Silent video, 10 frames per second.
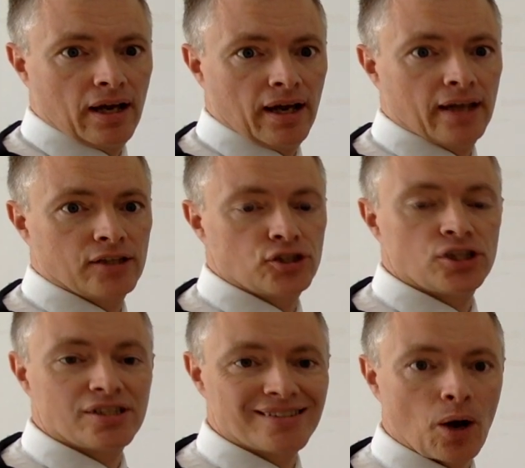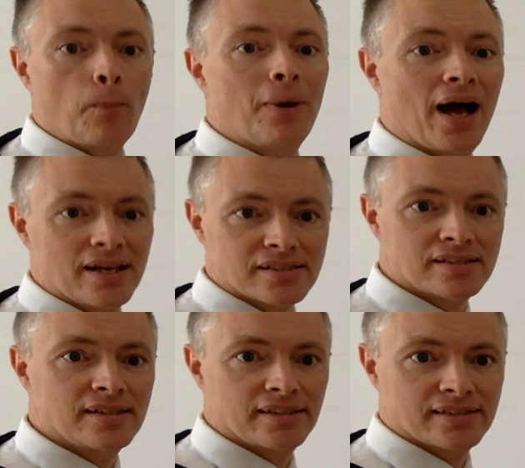and she's now passed
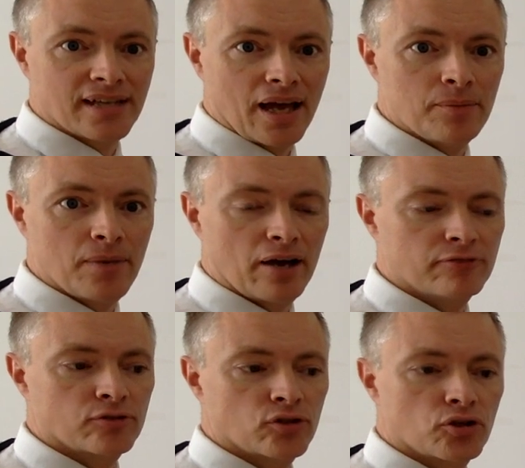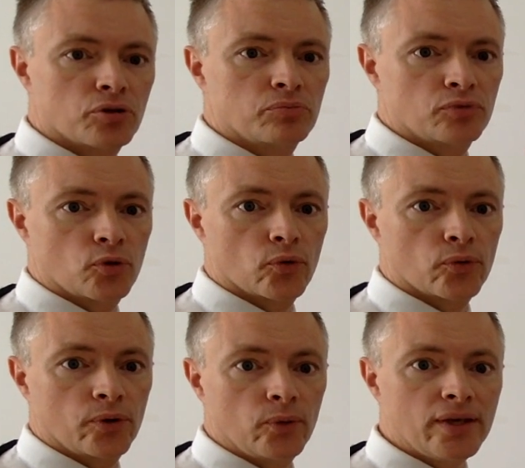the exam after 2 or
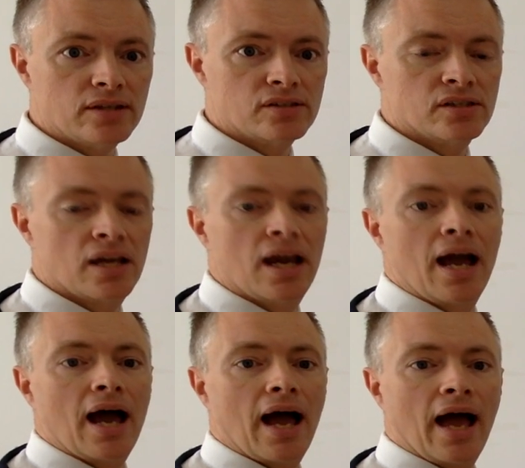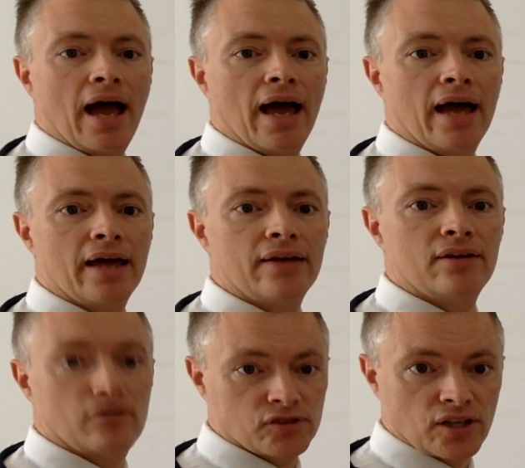3 weeks
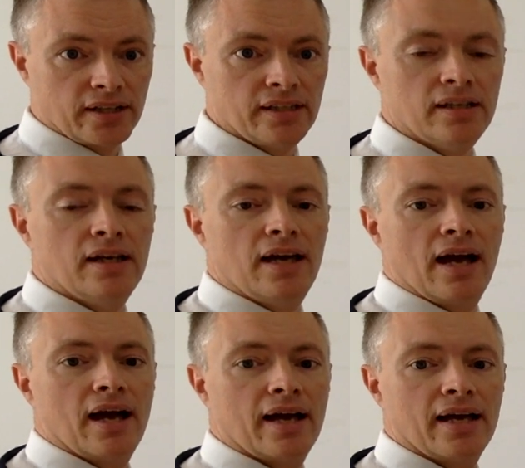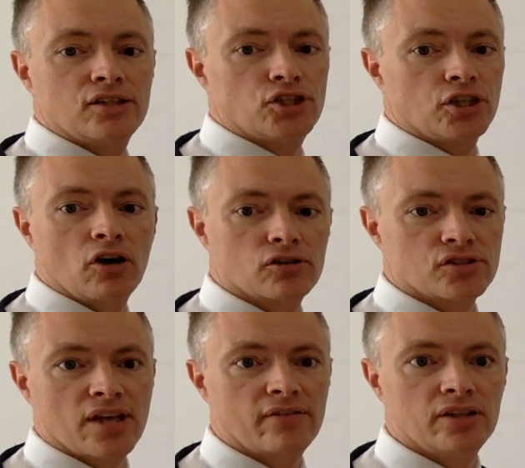of study, and she got her
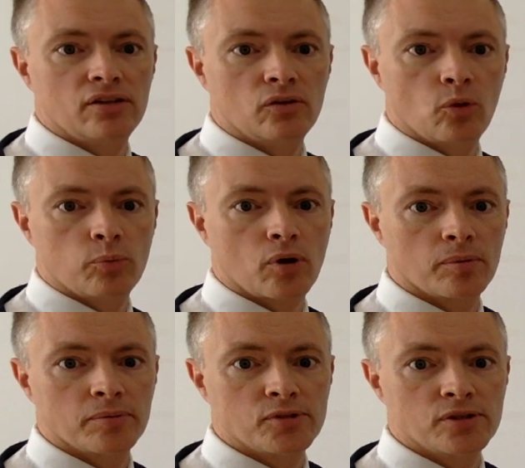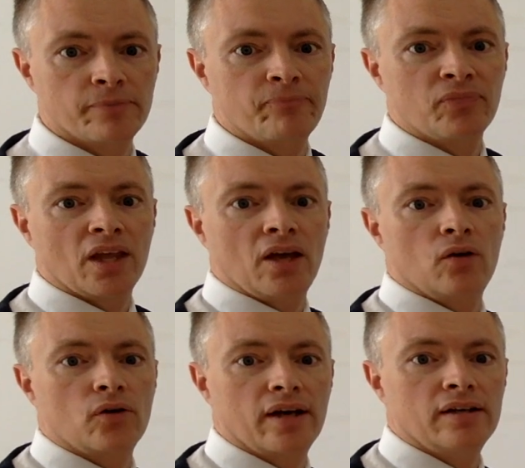7, no problems.
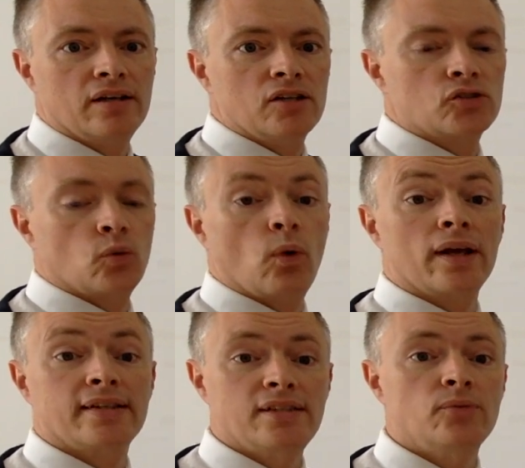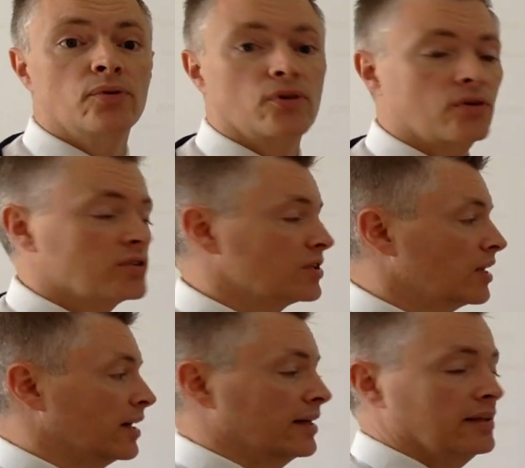Okay, so what I did with her is
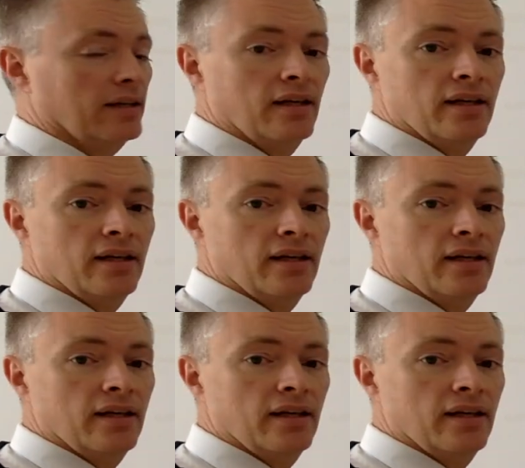I